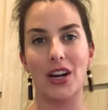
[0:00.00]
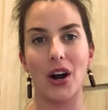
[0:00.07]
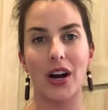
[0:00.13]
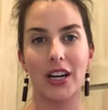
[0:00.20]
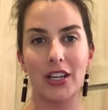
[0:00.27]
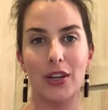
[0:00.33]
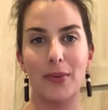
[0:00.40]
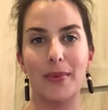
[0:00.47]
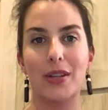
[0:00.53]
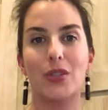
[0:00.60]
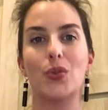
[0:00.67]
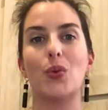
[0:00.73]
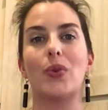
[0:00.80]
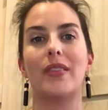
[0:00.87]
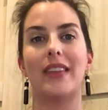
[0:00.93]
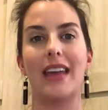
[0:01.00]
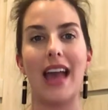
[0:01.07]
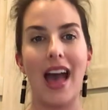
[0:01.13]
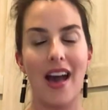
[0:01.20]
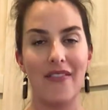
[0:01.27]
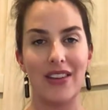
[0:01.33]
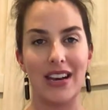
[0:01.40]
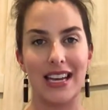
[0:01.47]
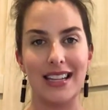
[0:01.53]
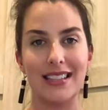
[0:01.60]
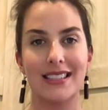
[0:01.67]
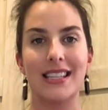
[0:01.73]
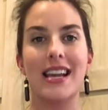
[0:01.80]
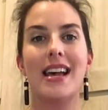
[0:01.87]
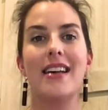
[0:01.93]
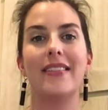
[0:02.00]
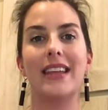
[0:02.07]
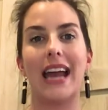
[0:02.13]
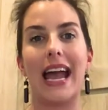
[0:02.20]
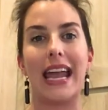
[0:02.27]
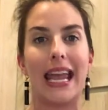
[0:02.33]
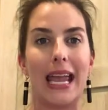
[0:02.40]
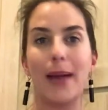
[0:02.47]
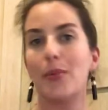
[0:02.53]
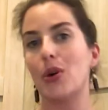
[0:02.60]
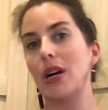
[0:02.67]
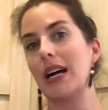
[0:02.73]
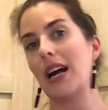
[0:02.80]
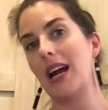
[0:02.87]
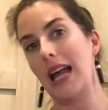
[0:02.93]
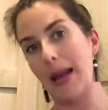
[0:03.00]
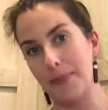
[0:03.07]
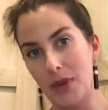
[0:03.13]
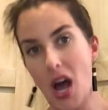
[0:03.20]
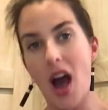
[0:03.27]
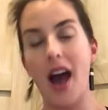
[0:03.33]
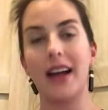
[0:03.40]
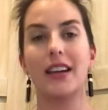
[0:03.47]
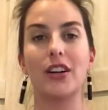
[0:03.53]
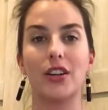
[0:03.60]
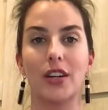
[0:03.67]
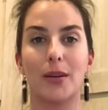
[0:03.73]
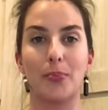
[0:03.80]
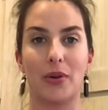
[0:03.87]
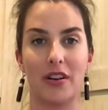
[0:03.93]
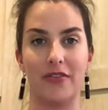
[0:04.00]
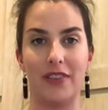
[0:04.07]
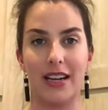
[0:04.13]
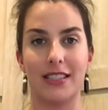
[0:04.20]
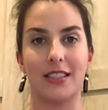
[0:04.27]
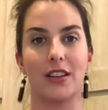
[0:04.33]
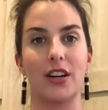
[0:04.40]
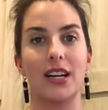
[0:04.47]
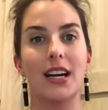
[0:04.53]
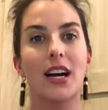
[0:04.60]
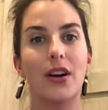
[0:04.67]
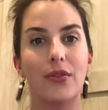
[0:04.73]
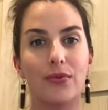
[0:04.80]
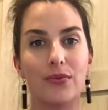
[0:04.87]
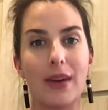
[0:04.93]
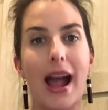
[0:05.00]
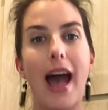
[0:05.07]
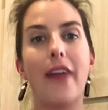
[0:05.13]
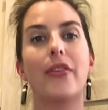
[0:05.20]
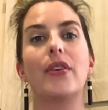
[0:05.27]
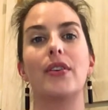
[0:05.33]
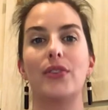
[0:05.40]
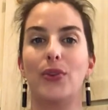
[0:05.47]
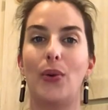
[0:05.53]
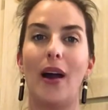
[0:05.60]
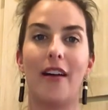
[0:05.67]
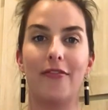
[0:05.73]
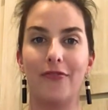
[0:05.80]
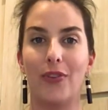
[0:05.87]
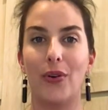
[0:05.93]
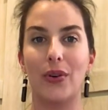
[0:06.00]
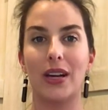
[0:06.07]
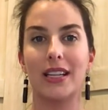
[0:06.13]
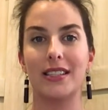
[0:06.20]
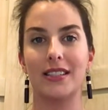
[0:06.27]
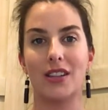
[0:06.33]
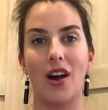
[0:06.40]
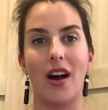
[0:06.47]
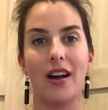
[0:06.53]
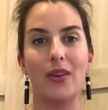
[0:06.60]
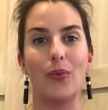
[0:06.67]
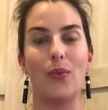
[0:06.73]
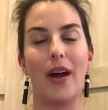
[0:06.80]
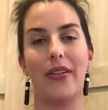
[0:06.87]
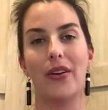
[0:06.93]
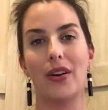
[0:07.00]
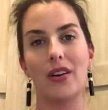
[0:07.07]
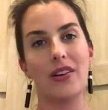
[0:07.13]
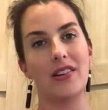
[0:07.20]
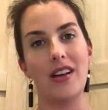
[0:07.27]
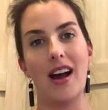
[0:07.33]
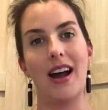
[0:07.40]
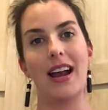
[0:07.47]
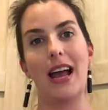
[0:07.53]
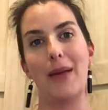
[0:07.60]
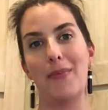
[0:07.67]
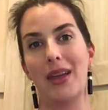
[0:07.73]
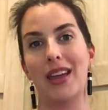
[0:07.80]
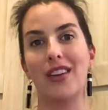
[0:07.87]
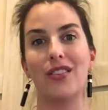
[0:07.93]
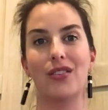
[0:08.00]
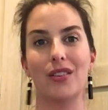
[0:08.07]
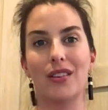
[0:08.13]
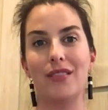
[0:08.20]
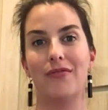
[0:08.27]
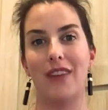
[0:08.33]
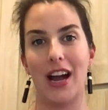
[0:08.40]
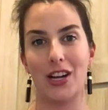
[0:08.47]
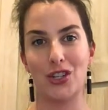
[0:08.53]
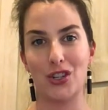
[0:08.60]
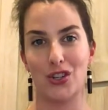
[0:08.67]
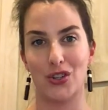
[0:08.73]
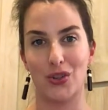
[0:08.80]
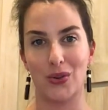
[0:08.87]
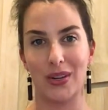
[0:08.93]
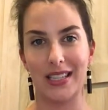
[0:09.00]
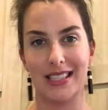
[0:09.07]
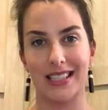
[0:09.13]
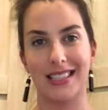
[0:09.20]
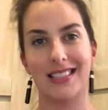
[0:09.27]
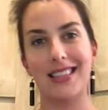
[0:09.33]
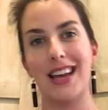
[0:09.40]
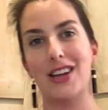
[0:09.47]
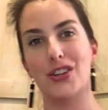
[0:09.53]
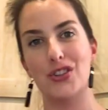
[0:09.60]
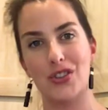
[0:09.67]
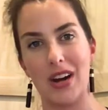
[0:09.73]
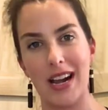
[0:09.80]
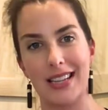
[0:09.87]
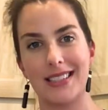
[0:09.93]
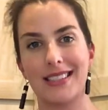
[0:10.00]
argument or the evidence that I am or am not a good professor. Rather, you have focused on whether or not I make good fashion choices and dress